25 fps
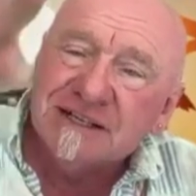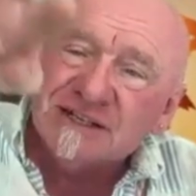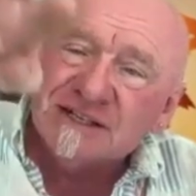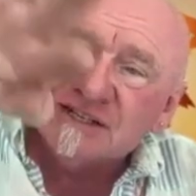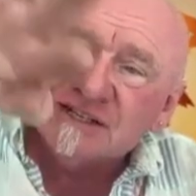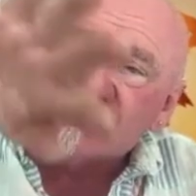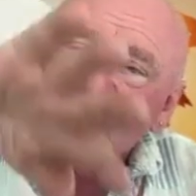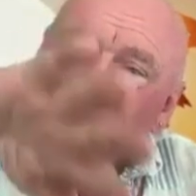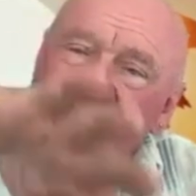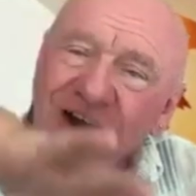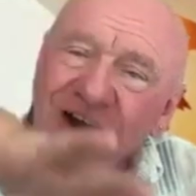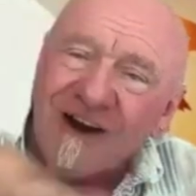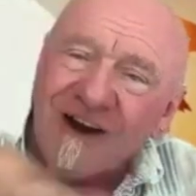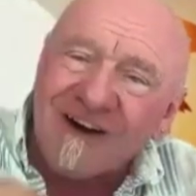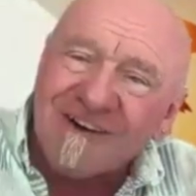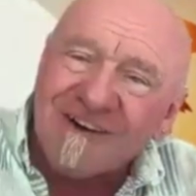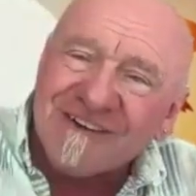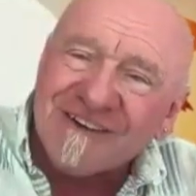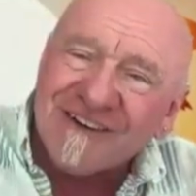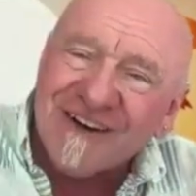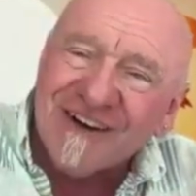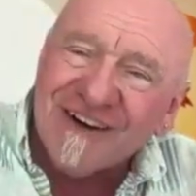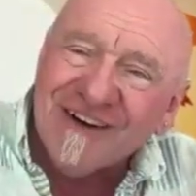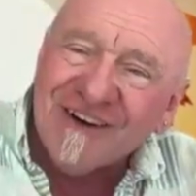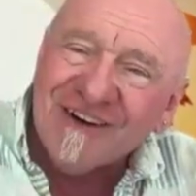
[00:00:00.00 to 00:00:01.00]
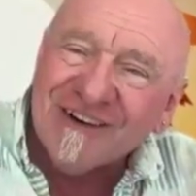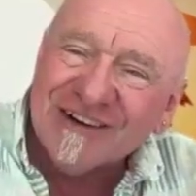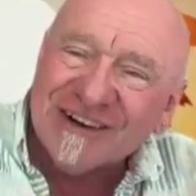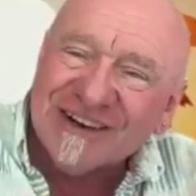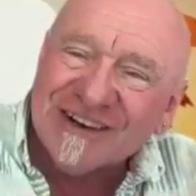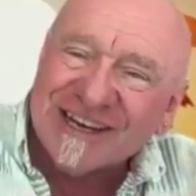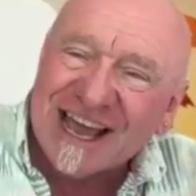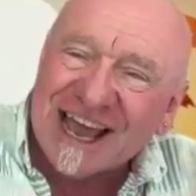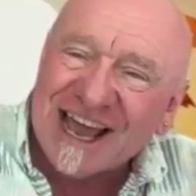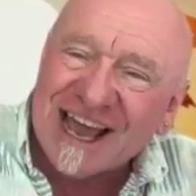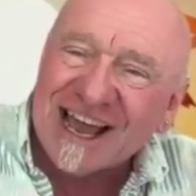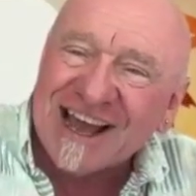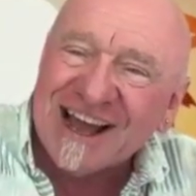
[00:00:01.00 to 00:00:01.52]
sorrow
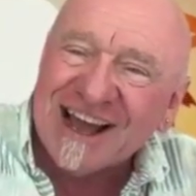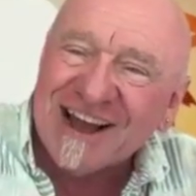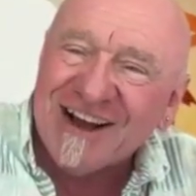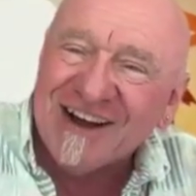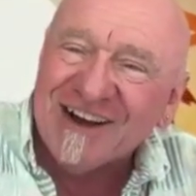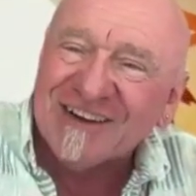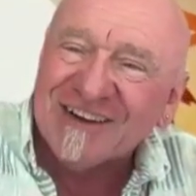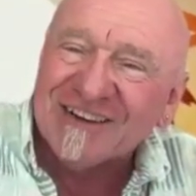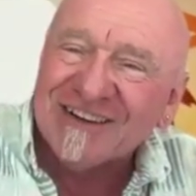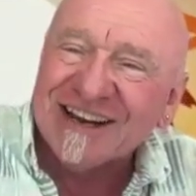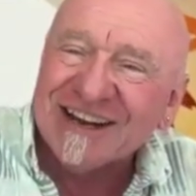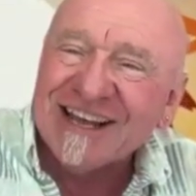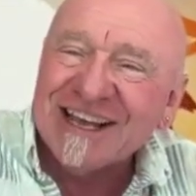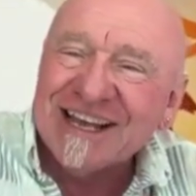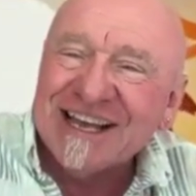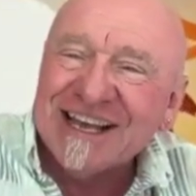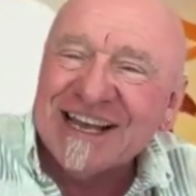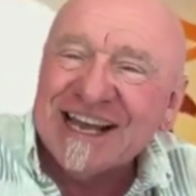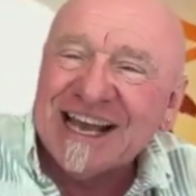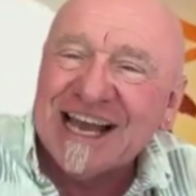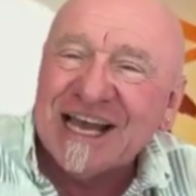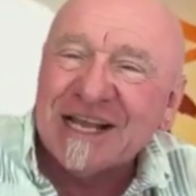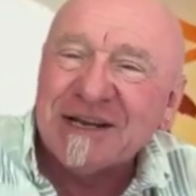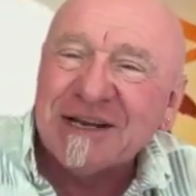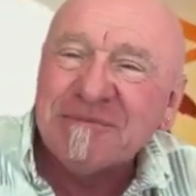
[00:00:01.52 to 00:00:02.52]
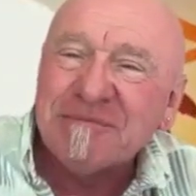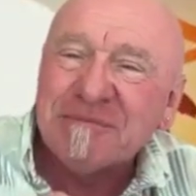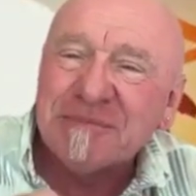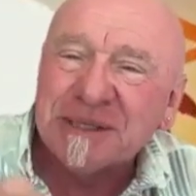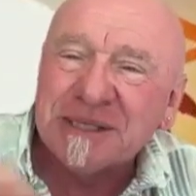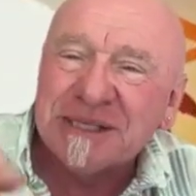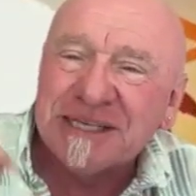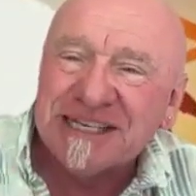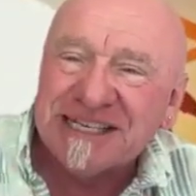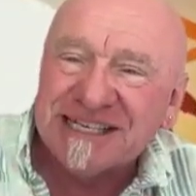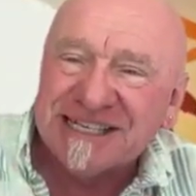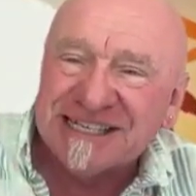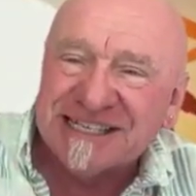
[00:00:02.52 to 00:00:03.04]
down and
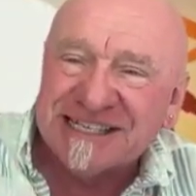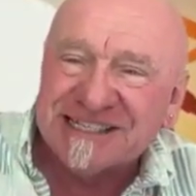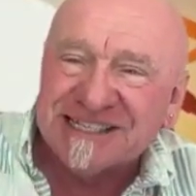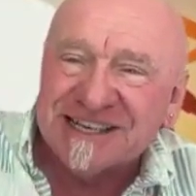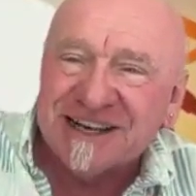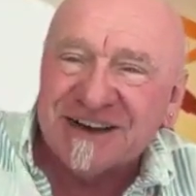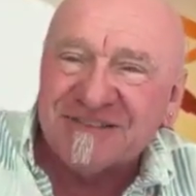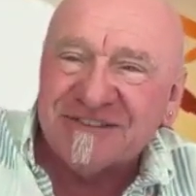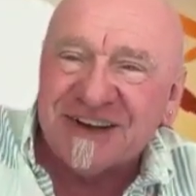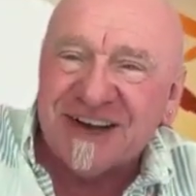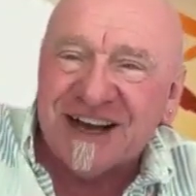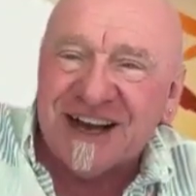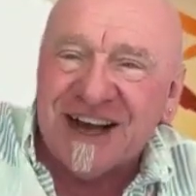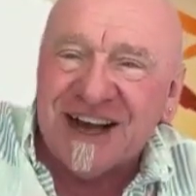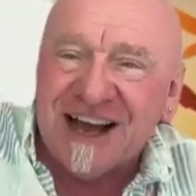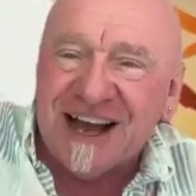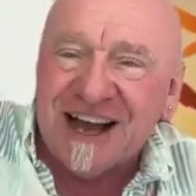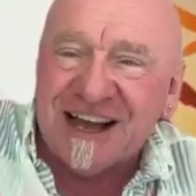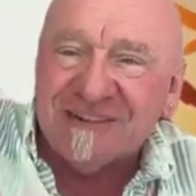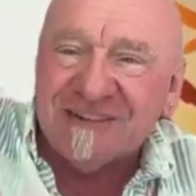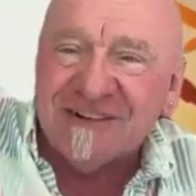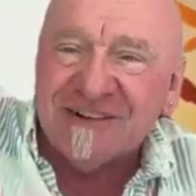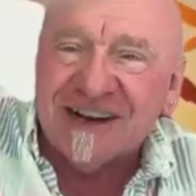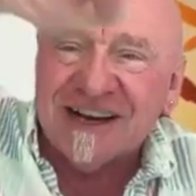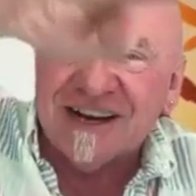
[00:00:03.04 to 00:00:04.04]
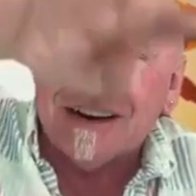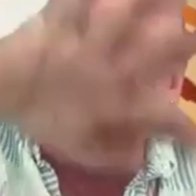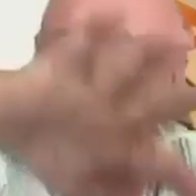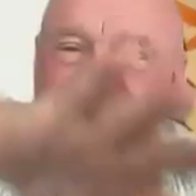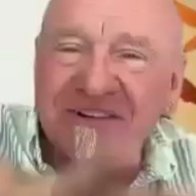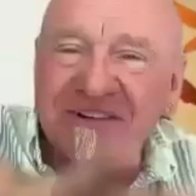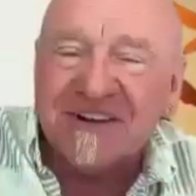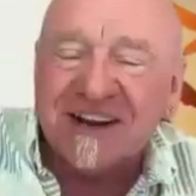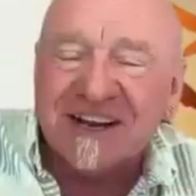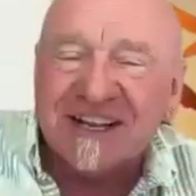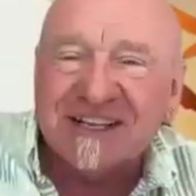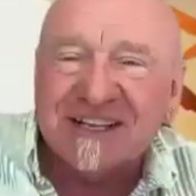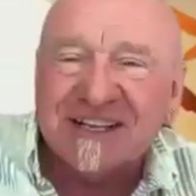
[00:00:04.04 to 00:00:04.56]
bliss up high, whatever
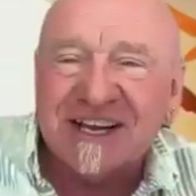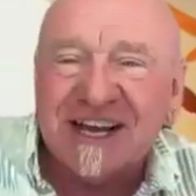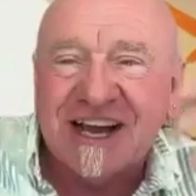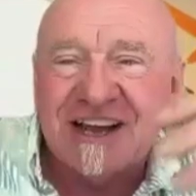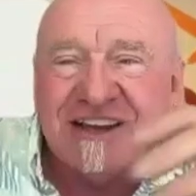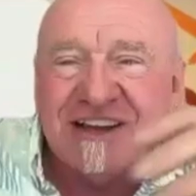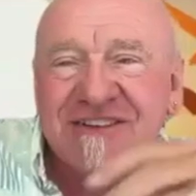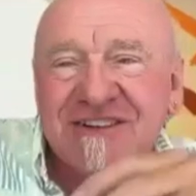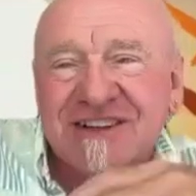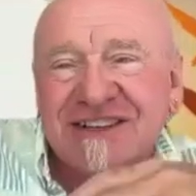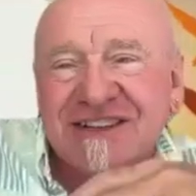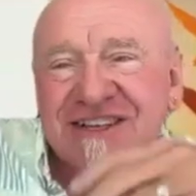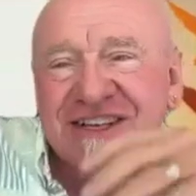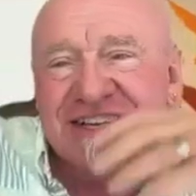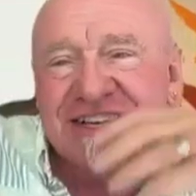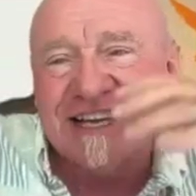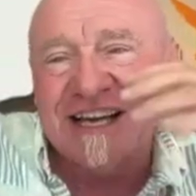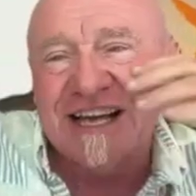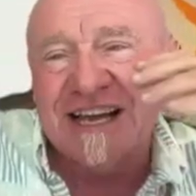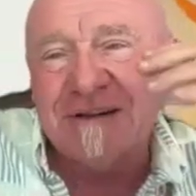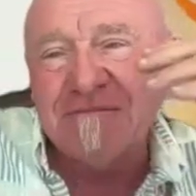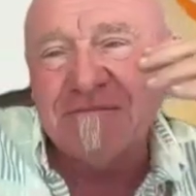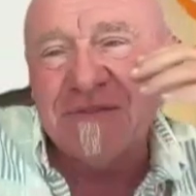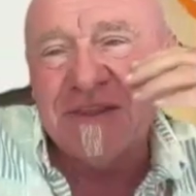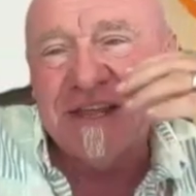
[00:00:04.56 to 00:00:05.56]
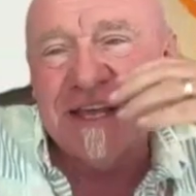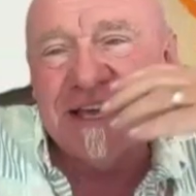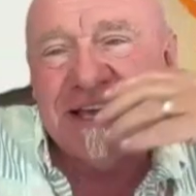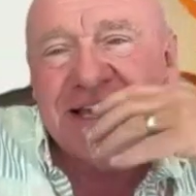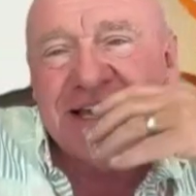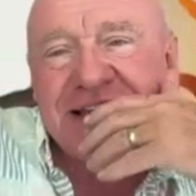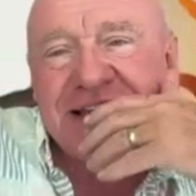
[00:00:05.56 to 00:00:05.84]
you want to look, how you want to look at it.